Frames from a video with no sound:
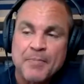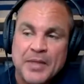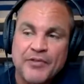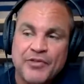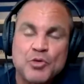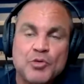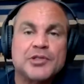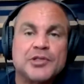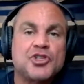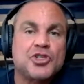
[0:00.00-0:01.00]
if you can
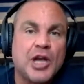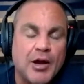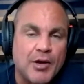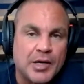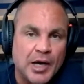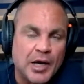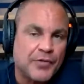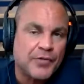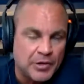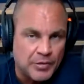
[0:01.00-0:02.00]
share enough
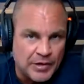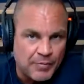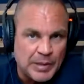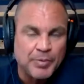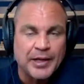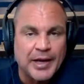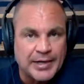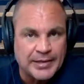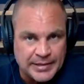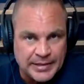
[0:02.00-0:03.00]
that you give people an
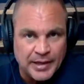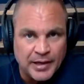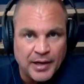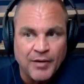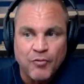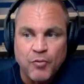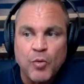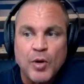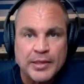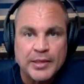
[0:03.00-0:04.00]
idea of
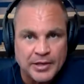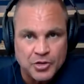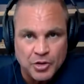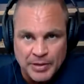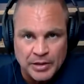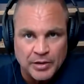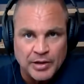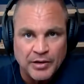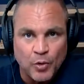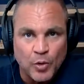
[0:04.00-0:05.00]
what they should be
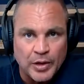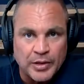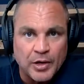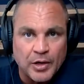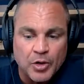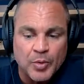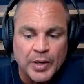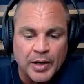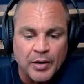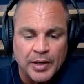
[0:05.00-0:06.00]
looking for in their
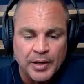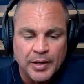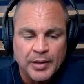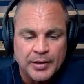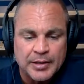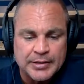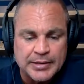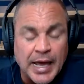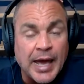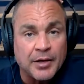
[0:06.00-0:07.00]
career and the
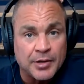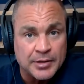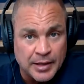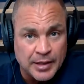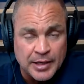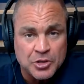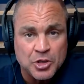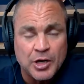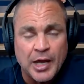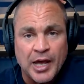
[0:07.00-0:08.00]
standards that they
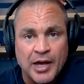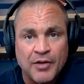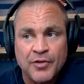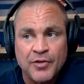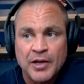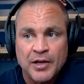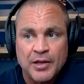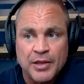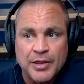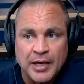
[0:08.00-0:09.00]
should have,
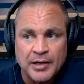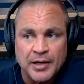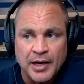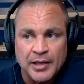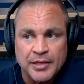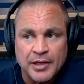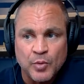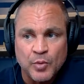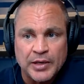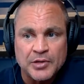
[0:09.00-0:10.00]
then I think
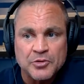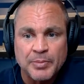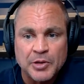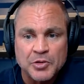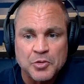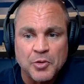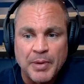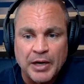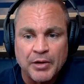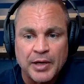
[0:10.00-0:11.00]
we contribute to a
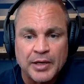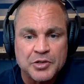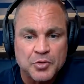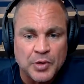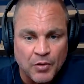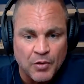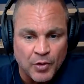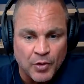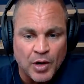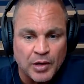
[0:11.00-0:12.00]
better industry
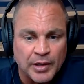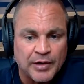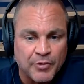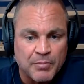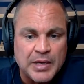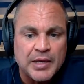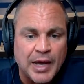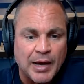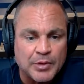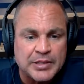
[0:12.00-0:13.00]
overall. And for me,
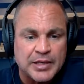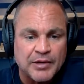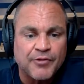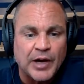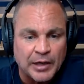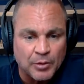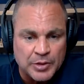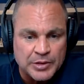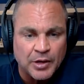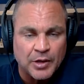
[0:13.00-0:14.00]
that was the final
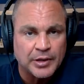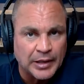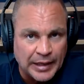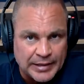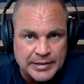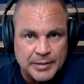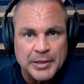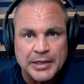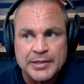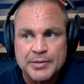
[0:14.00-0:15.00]
result, the legacy
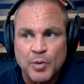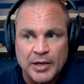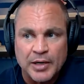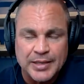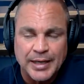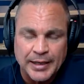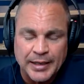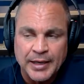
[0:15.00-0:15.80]
piece, where it's like,